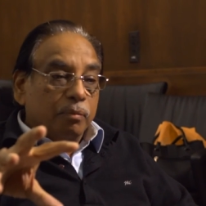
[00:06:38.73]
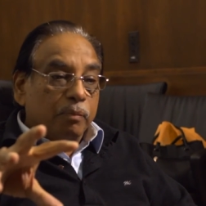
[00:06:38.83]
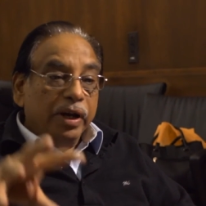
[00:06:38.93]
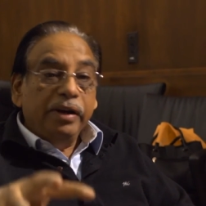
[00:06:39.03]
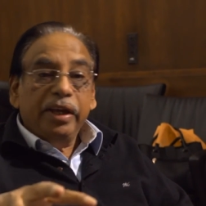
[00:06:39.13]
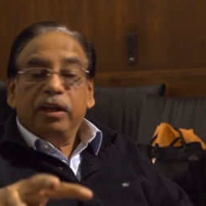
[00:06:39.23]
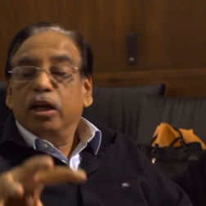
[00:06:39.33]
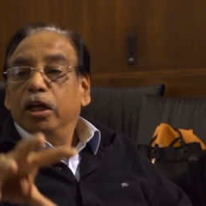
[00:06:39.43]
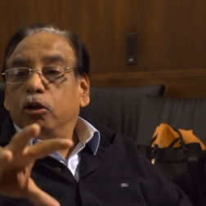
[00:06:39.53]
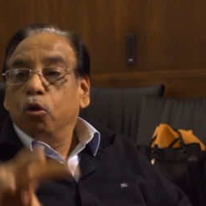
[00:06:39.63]
building
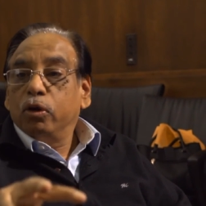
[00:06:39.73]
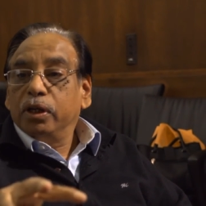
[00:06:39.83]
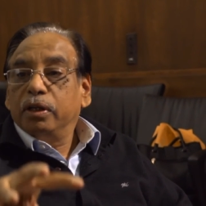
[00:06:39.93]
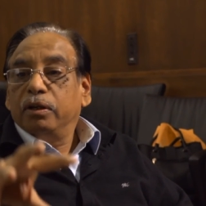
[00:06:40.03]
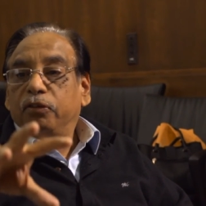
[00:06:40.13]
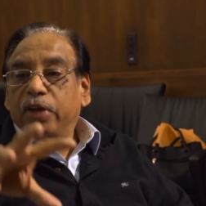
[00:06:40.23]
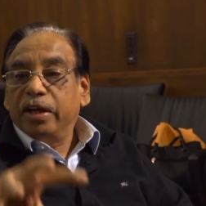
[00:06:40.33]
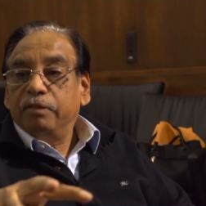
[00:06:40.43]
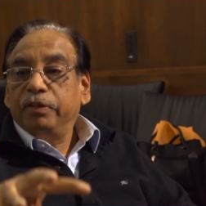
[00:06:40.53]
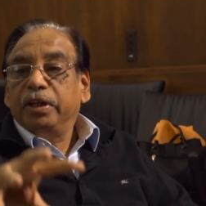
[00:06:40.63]
a local
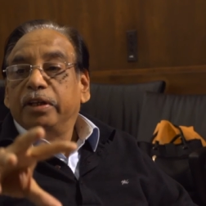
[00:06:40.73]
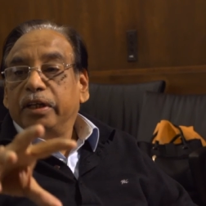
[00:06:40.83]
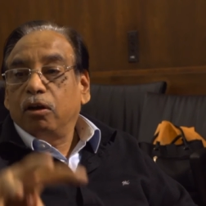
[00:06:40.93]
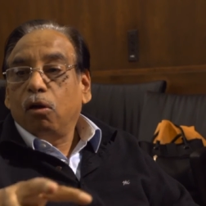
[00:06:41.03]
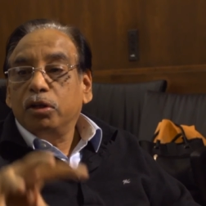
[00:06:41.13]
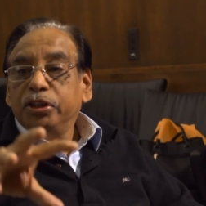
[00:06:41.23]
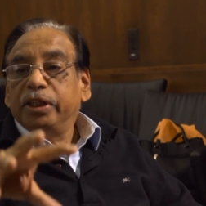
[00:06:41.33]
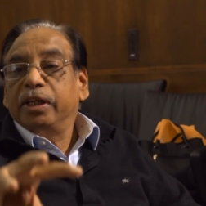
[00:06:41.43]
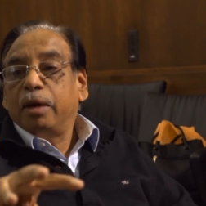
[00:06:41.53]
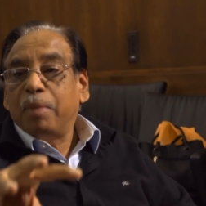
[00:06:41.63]
scientific
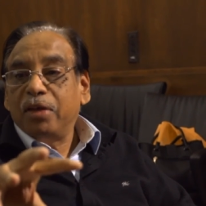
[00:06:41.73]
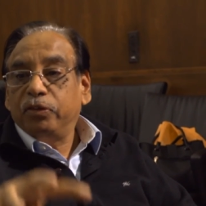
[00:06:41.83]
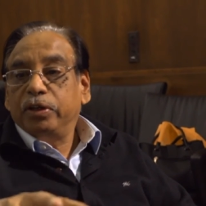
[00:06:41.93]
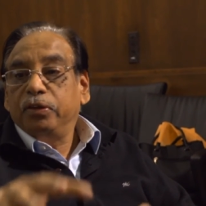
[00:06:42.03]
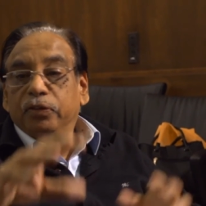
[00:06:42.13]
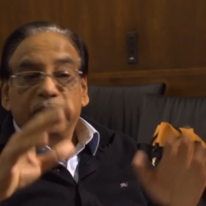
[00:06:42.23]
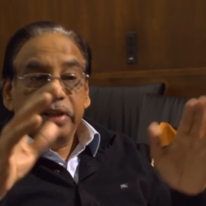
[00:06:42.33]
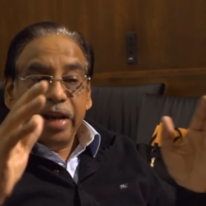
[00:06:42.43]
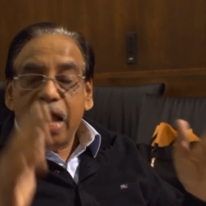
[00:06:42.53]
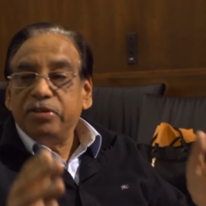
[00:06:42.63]
technological capacities at
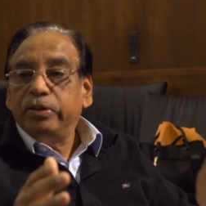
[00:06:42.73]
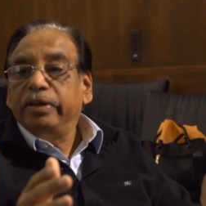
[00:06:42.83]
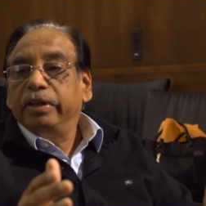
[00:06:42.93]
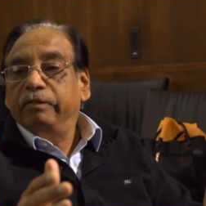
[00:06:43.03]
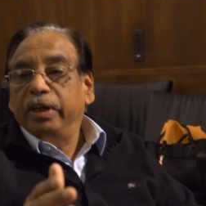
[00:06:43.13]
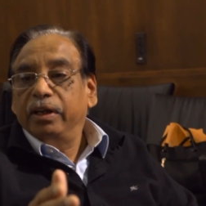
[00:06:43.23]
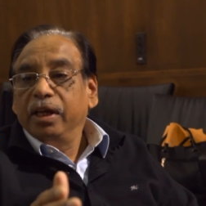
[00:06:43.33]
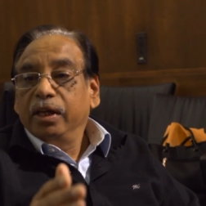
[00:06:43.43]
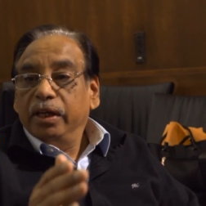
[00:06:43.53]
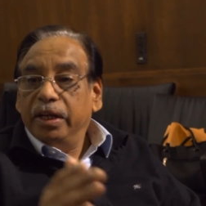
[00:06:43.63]
the national level
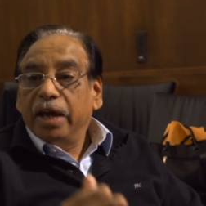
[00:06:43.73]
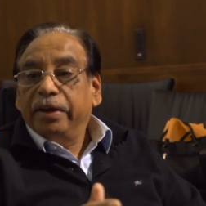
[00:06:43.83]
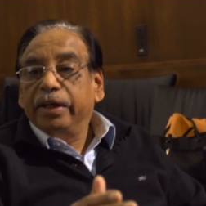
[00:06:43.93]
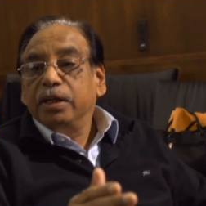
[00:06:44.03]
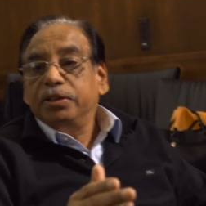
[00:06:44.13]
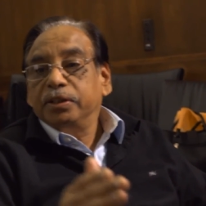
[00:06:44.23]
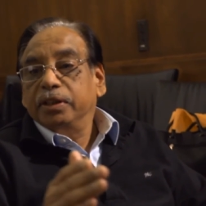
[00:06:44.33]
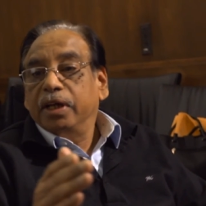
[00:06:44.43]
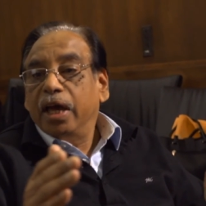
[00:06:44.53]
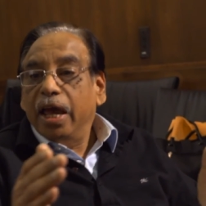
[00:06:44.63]
in
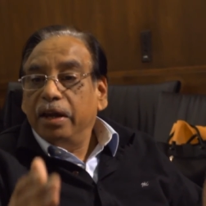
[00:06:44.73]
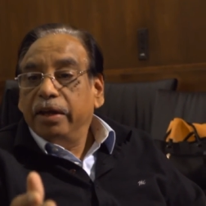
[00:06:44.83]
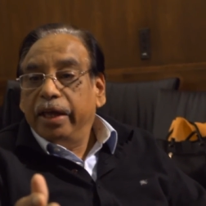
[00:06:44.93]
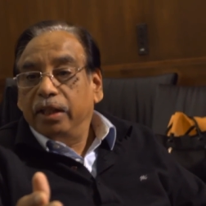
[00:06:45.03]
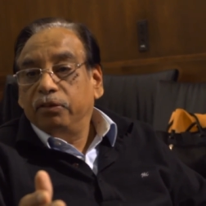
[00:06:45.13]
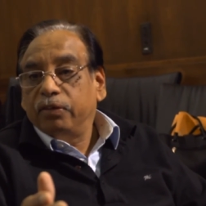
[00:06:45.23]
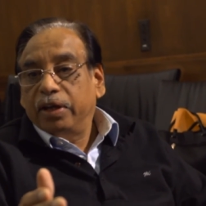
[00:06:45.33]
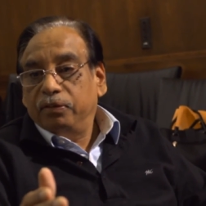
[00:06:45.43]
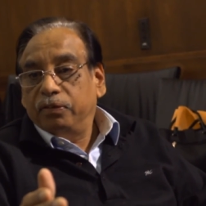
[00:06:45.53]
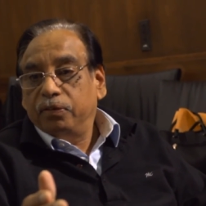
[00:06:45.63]
agriculture and health
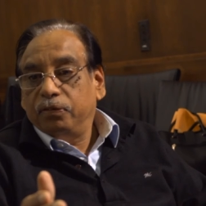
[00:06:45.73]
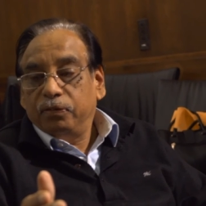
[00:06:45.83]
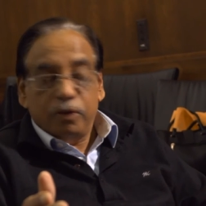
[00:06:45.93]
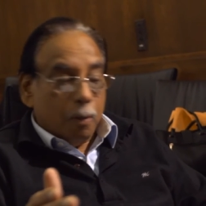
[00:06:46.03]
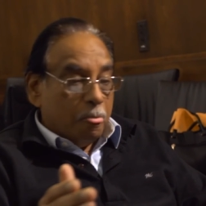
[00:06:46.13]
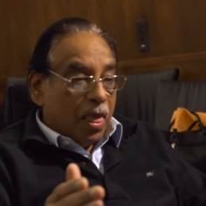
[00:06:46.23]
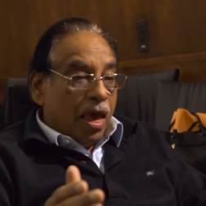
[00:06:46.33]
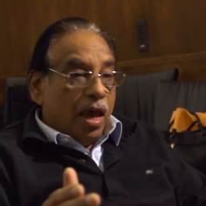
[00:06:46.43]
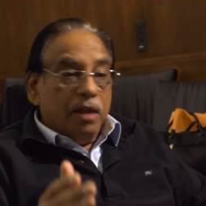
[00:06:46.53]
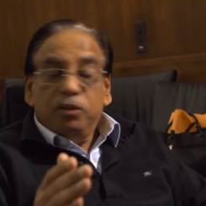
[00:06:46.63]
sciences.
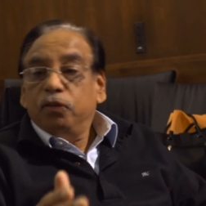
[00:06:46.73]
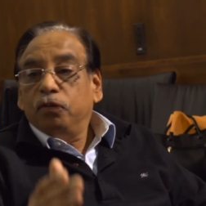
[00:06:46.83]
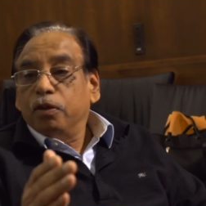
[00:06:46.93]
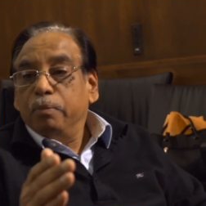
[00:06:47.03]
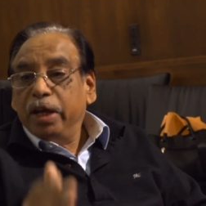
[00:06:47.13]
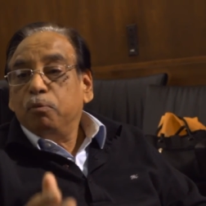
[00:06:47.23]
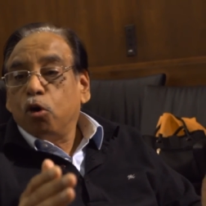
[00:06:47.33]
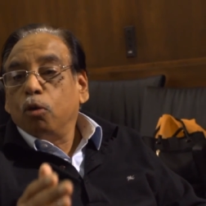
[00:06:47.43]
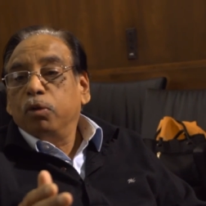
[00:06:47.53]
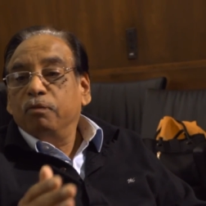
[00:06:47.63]
And this is the main
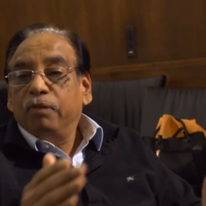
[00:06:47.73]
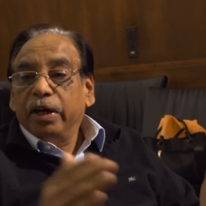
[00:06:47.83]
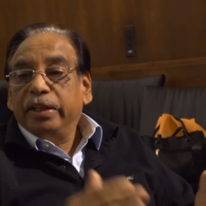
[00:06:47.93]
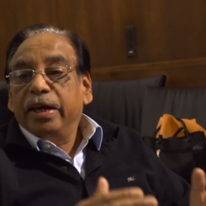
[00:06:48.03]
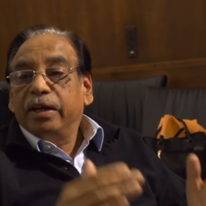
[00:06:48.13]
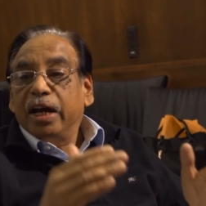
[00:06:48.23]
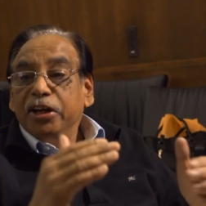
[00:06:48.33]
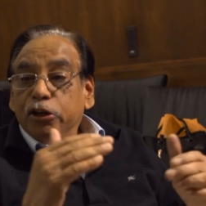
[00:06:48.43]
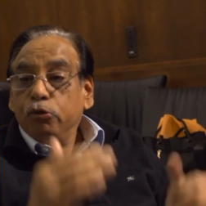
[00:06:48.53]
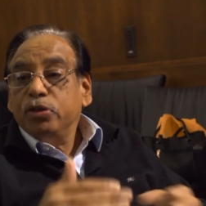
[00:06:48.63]
problem why they are
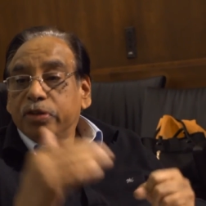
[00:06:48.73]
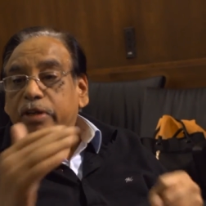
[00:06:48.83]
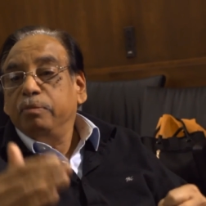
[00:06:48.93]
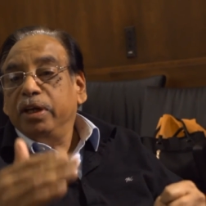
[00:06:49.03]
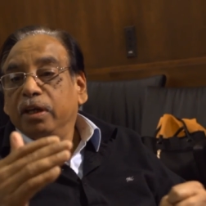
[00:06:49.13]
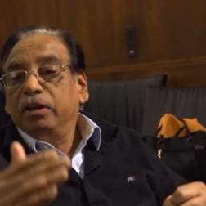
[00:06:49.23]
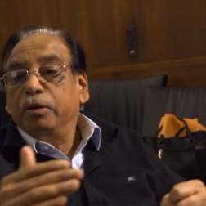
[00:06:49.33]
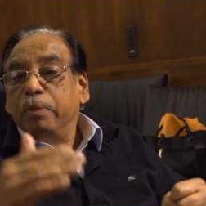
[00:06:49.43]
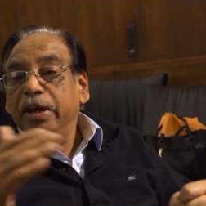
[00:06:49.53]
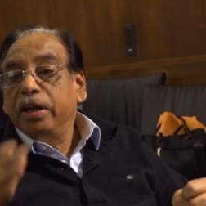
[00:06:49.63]
continuously being
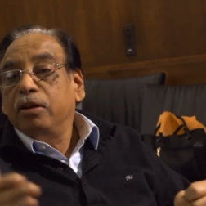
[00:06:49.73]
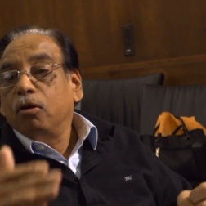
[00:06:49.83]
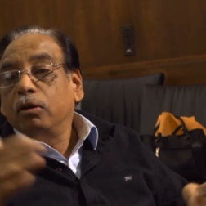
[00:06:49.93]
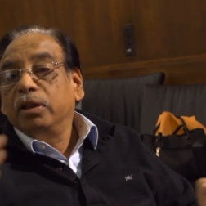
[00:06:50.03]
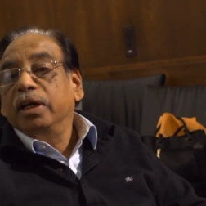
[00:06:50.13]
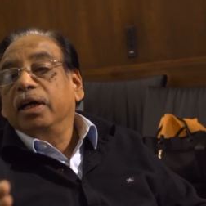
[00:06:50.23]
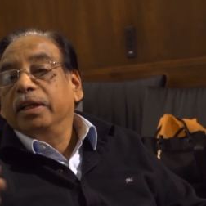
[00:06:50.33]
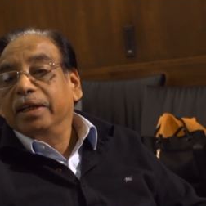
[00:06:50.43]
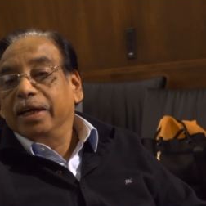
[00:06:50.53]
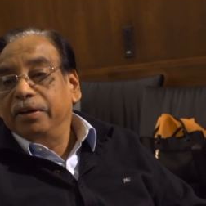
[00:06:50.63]
dependent on the
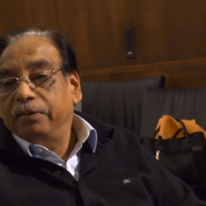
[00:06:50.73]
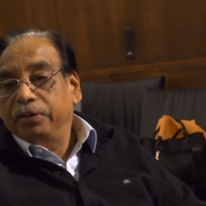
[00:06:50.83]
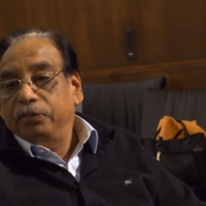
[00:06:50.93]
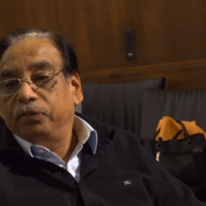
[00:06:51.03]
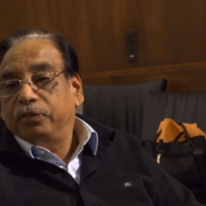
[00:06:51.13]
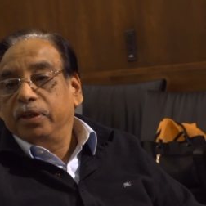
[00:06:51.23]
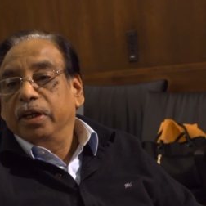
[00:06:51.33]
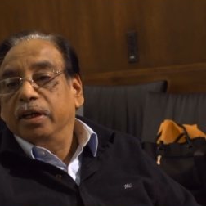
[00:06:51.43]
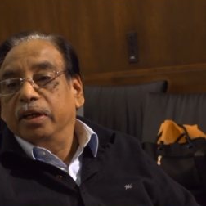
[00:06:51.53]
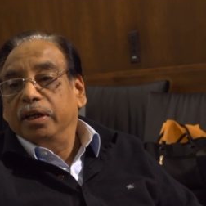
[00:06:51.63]
other countries
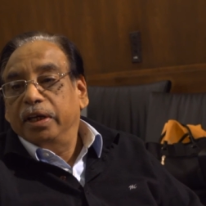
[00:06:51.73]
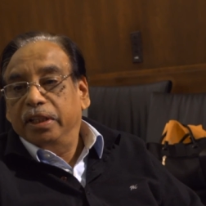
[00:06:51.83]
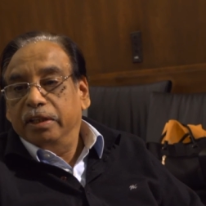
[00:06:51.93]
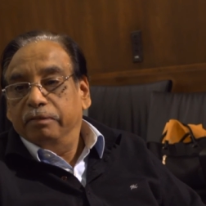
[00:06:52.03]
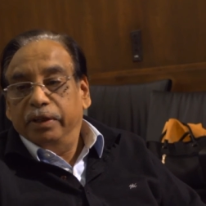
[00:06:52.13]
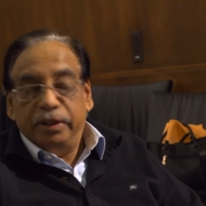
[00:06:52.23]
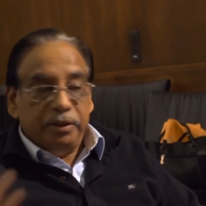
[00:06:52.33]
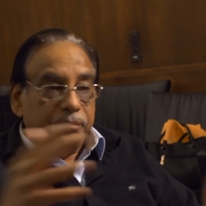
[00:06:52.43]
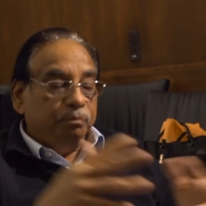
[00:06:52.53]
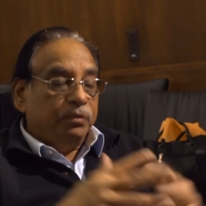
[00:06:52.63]
in the world.